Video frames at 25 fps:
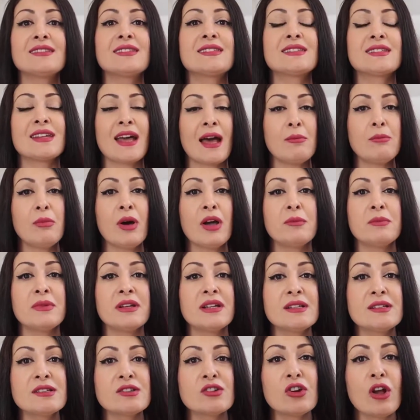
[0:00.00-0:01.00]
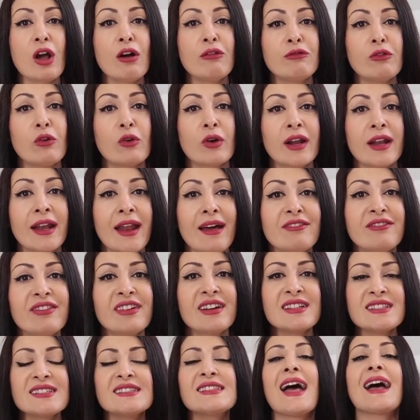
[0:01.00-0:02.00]
stamped by Ministry of Foreign
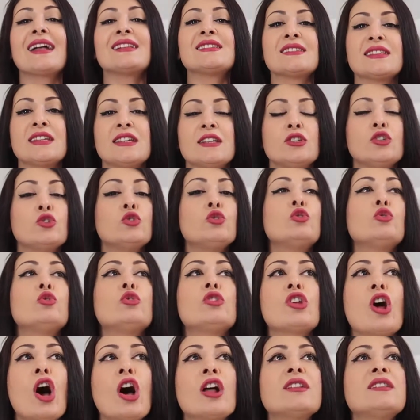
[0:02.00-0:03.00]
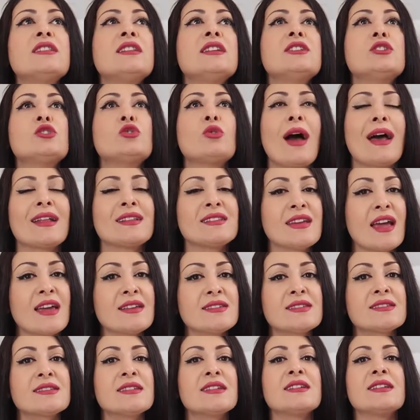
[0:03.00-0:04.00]
Affairs, that's it. You do not need to
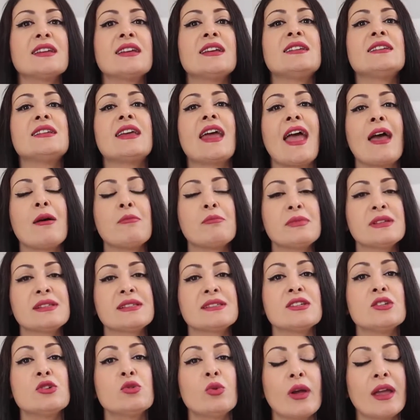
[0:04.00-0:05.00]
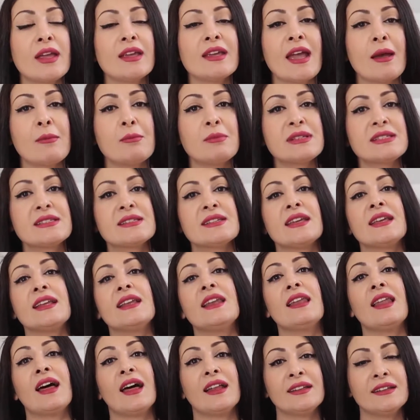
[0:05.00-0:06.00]
attest it in the embassy, UAE embassy
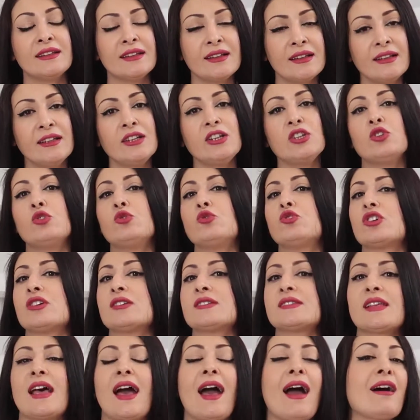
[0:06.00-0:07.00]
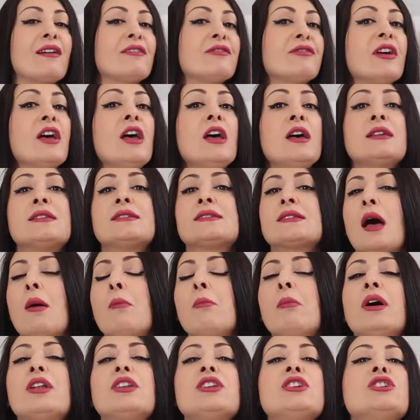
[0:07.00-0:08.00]
in London. You just have
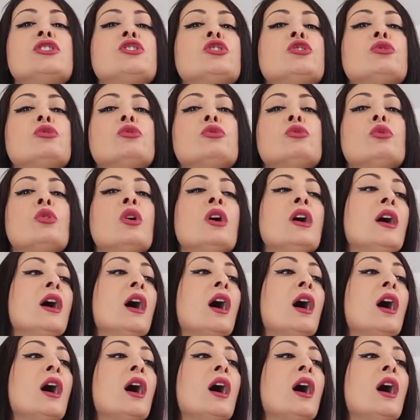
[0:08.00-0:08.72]
somebody to